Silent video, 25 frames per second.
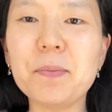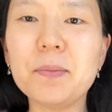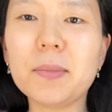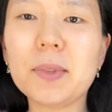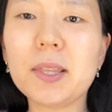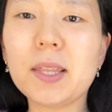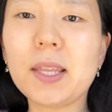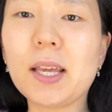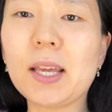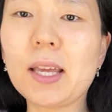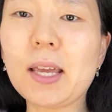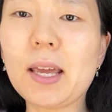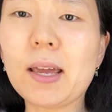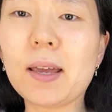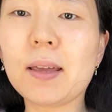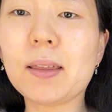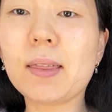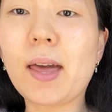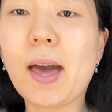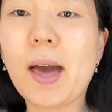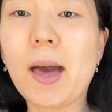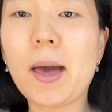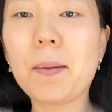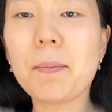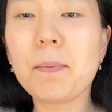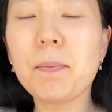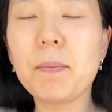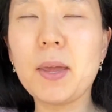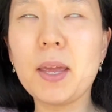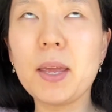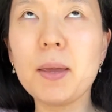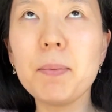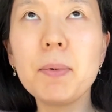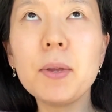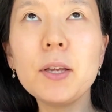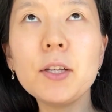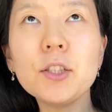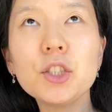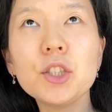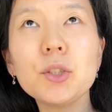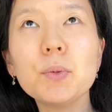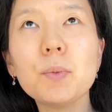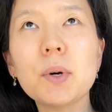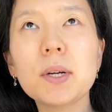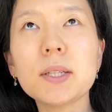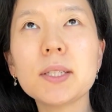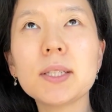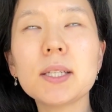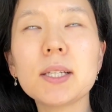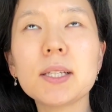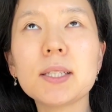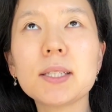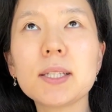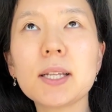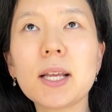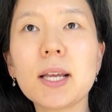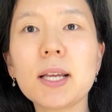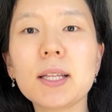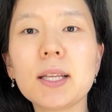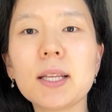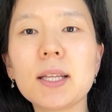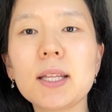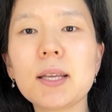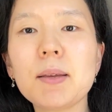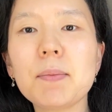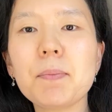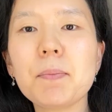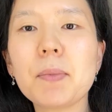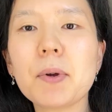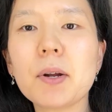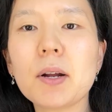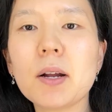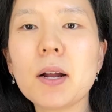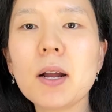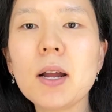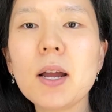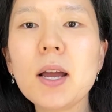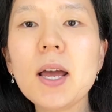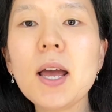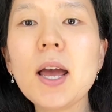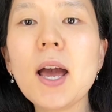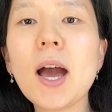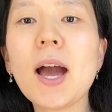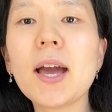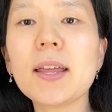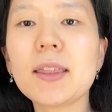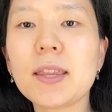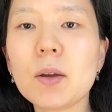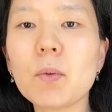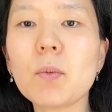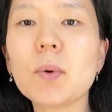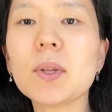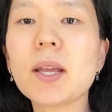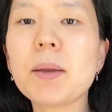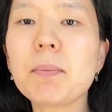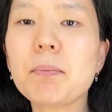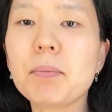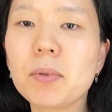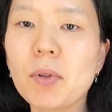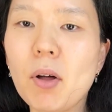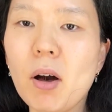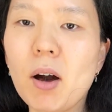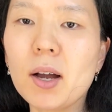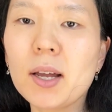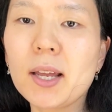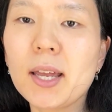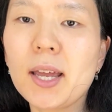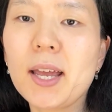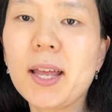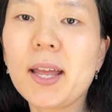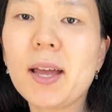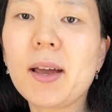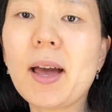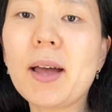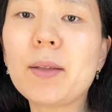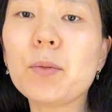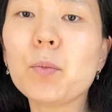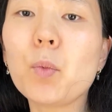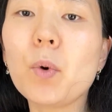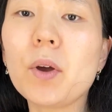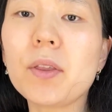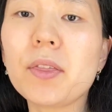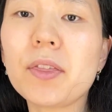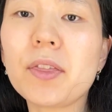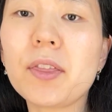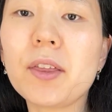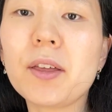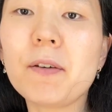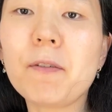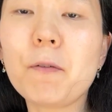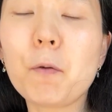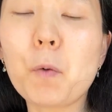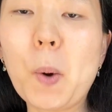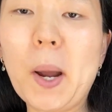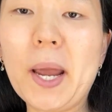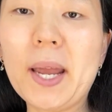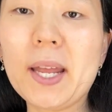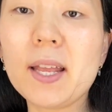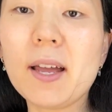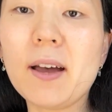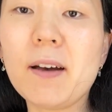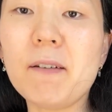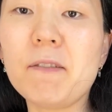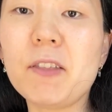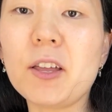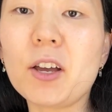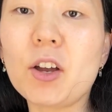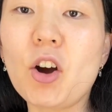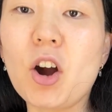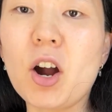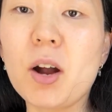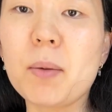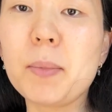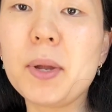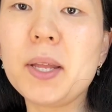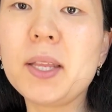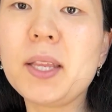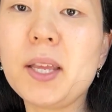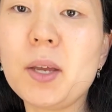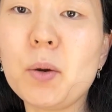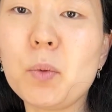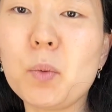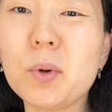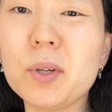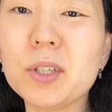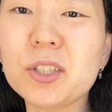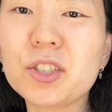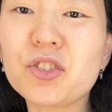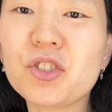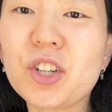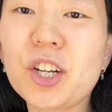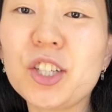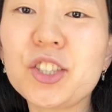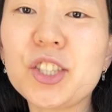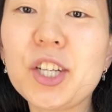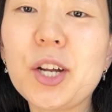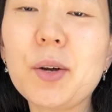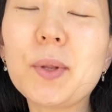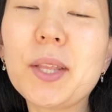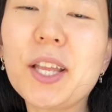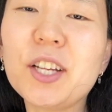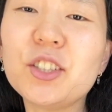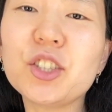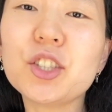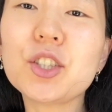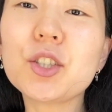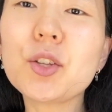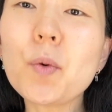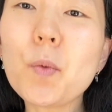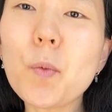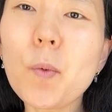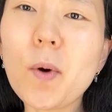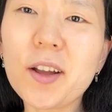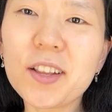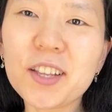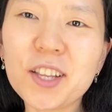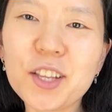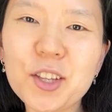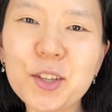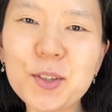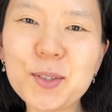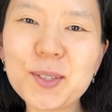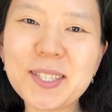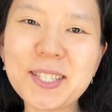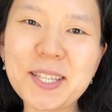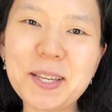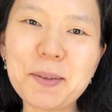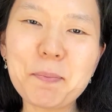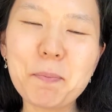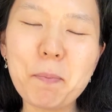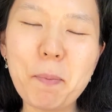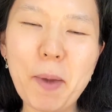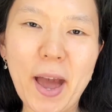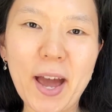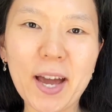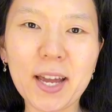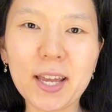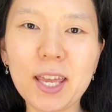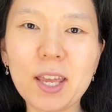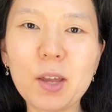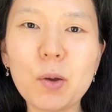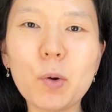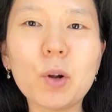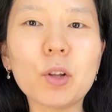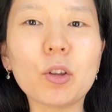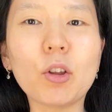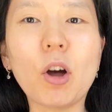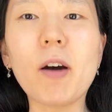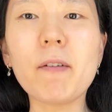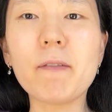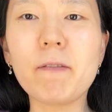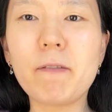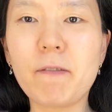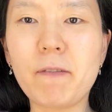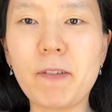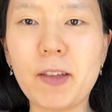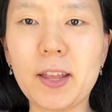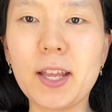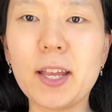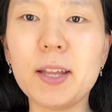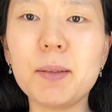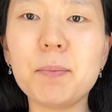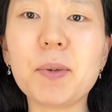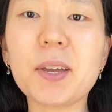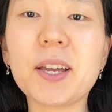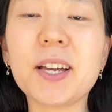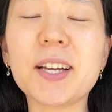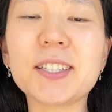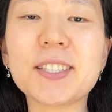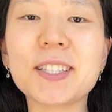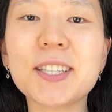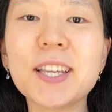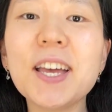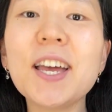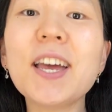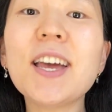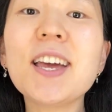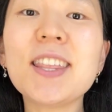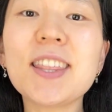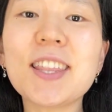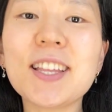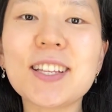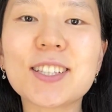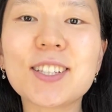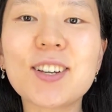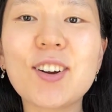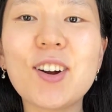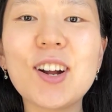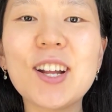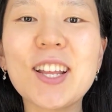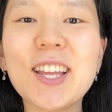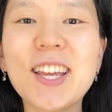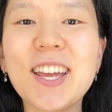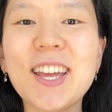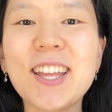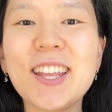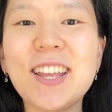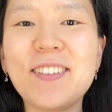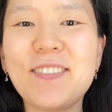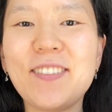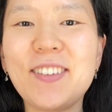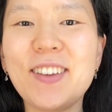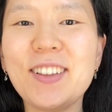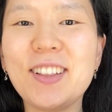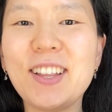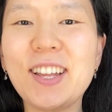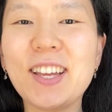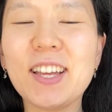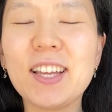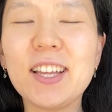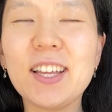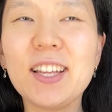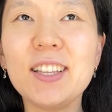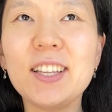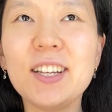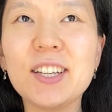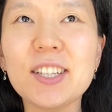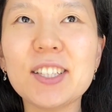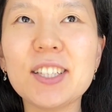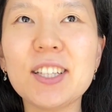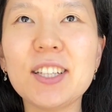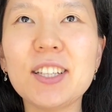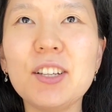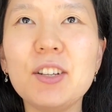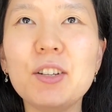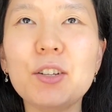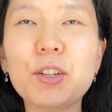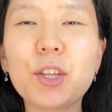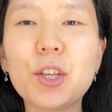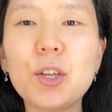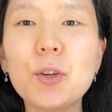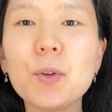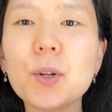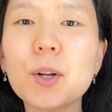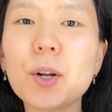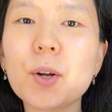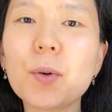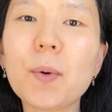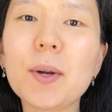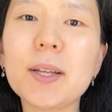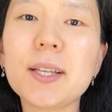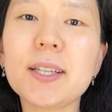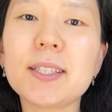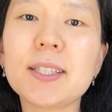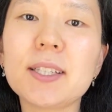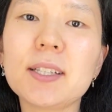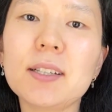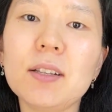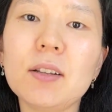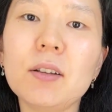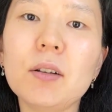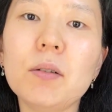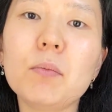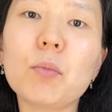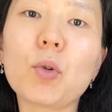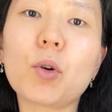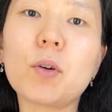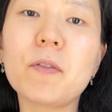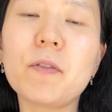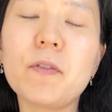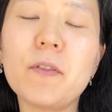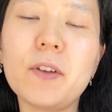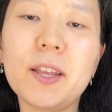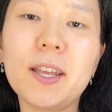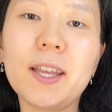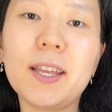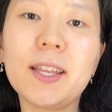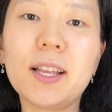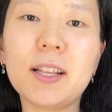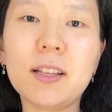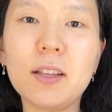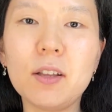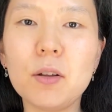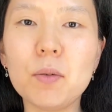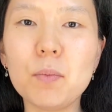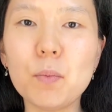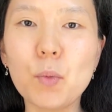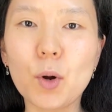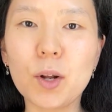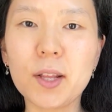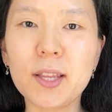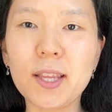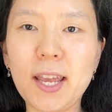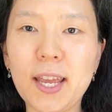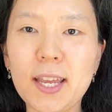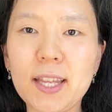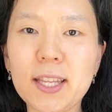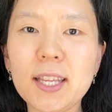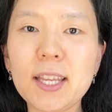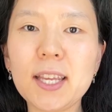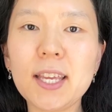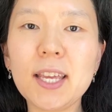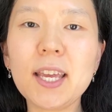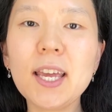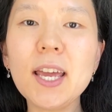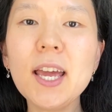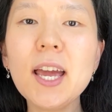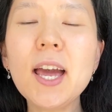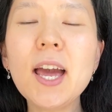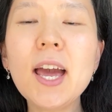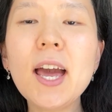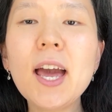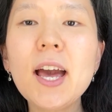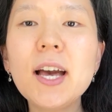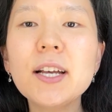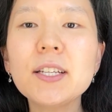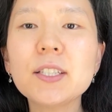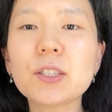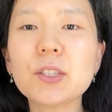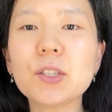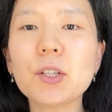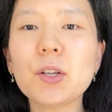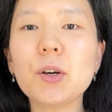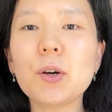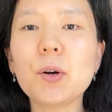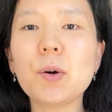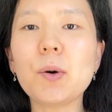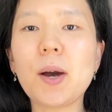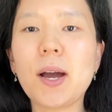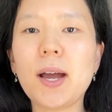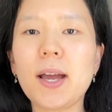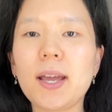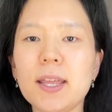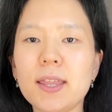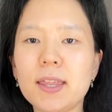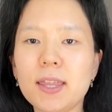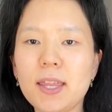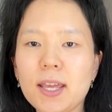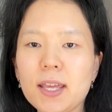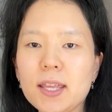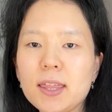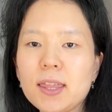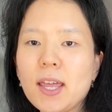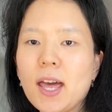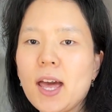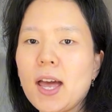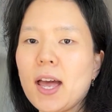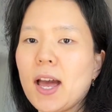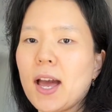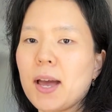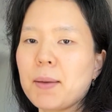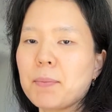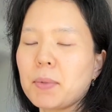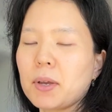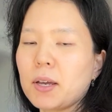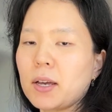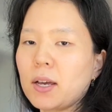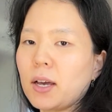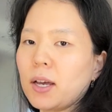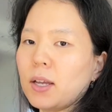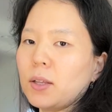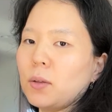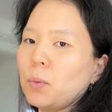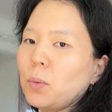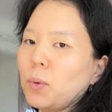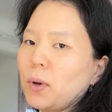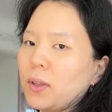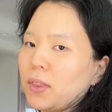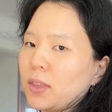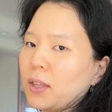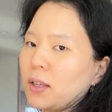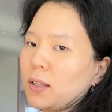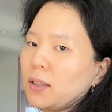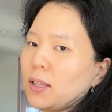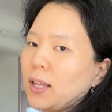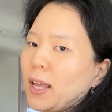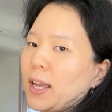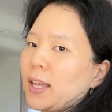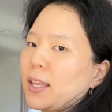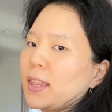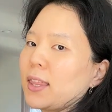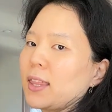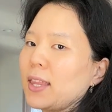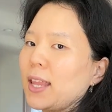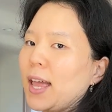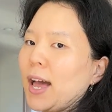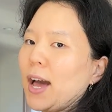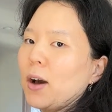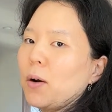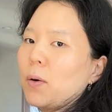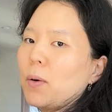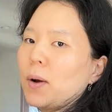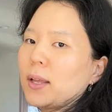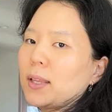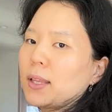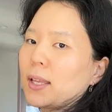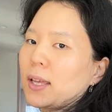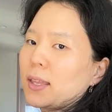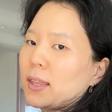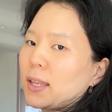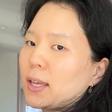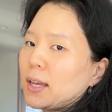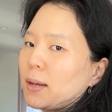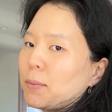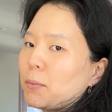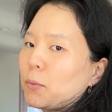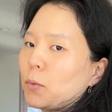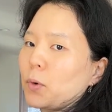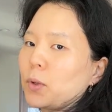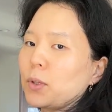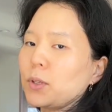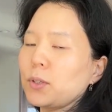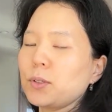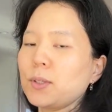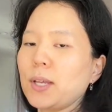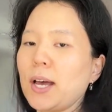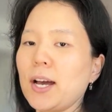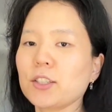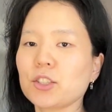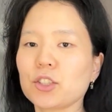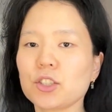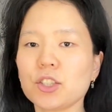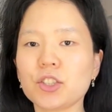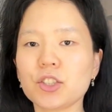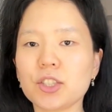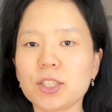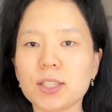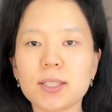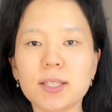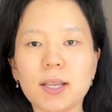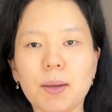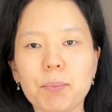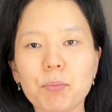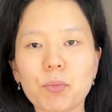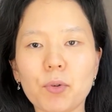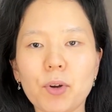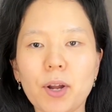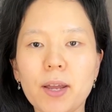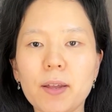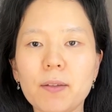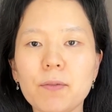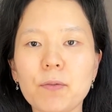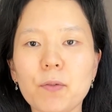thinking that maybe she wants it slightly deeper. I think when I block it and with the weight of the garment, it will stretch out. I just don't want it to seem baggy or not fitted, because this cardigan, I feel like it looks a little cuter when it's a little more fitted, a little more dainty. So I think that I'm good with the length now, and I think I'm going to actually just separate